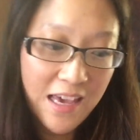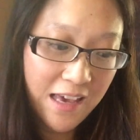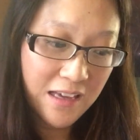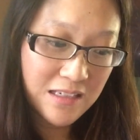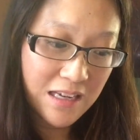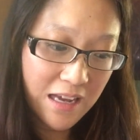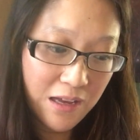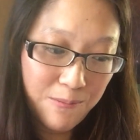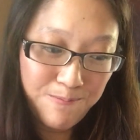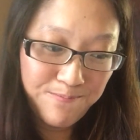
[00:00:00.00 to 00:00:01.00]

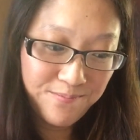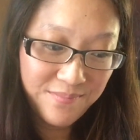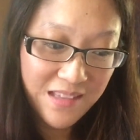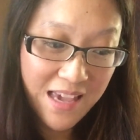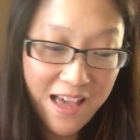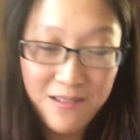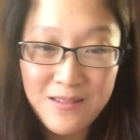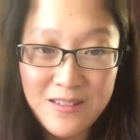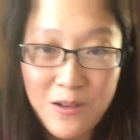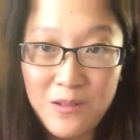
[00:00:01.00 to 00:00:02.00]
And yeah,
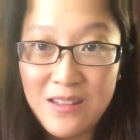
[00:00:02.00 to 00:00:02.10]
so